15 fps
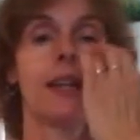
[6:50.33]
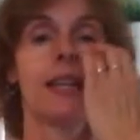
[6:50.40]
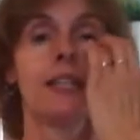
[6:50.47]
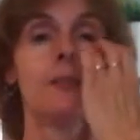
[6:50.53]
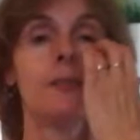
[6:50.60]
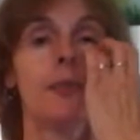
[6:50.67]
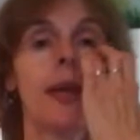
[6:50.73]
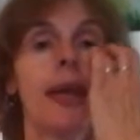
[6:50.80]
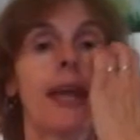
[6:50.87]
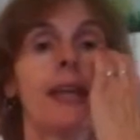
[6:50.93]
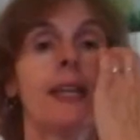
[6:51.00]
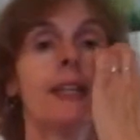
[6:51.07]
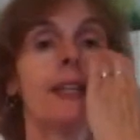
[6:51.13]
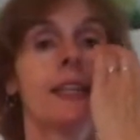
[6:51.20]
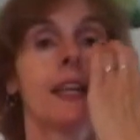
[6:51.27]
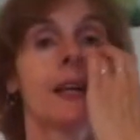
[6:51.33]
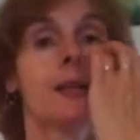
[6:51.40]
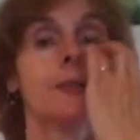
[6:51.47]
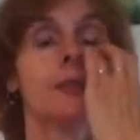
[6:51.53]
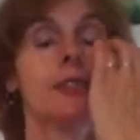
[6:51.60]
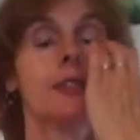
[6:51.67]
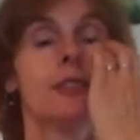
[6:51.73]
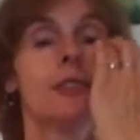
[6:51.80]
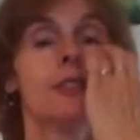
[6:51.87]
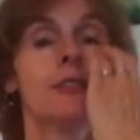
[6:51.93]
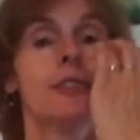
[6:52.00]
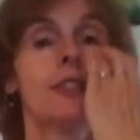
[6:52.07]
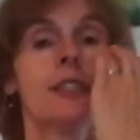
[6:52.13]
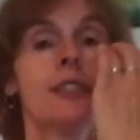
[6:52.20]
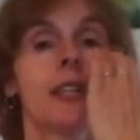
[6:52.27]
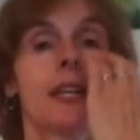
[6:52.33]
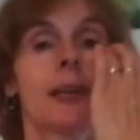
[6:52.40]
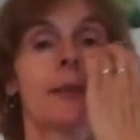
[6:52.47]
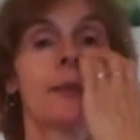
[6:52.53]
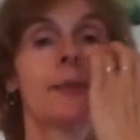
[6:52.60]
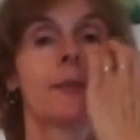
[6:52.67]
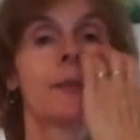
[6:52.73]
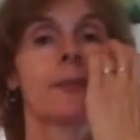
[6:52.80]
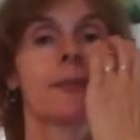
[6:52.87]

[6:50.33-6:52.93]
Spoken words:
This pain that I'm still feeling,